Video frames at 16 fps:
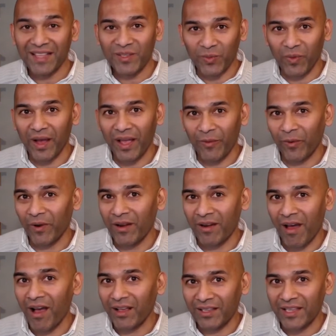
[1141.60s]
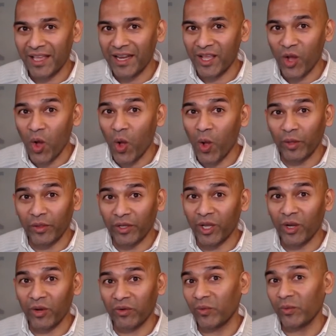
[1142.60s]
why we're not getting all the
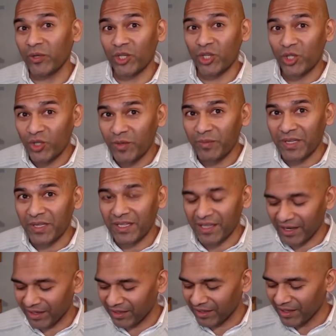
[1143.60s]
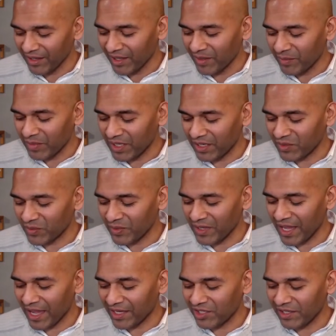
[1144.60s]
current we should be getting, because we
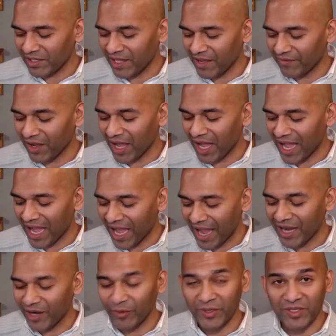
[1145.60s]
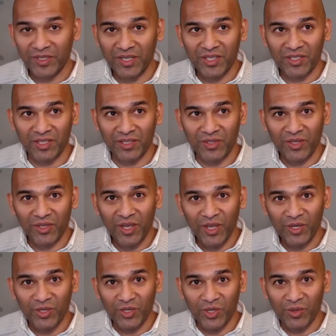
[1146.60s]
actually have a higher resistance
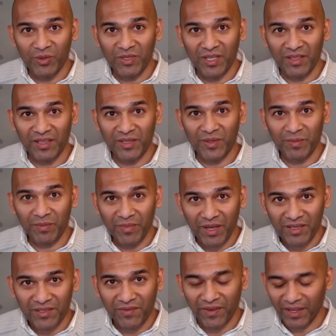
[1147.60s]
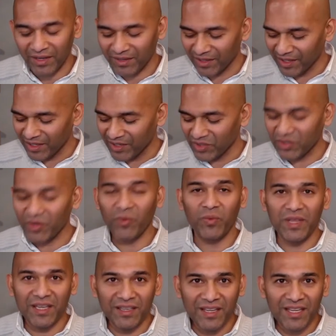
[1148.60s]
due to this MOSFET. So
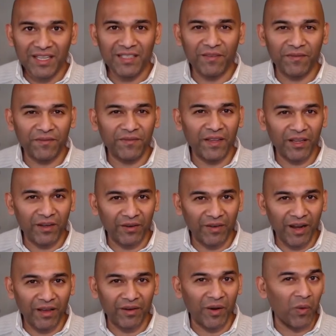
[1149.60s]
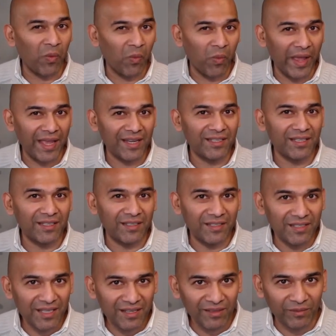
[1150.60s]
we need to figure out a way to
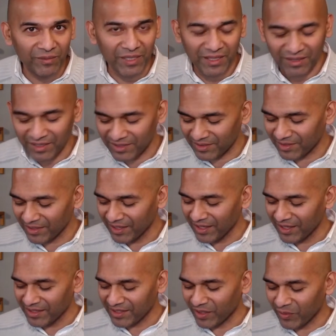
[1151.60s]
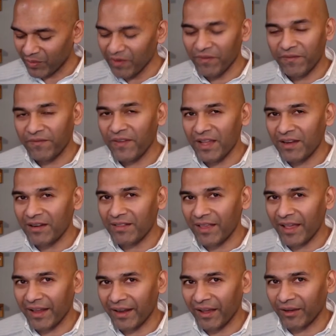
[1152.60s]
deal with this. So we'll figure
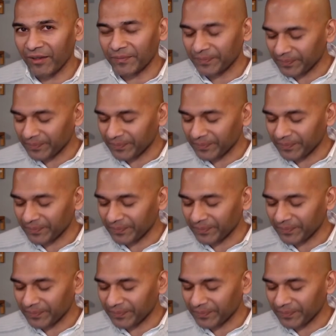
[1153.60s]
that out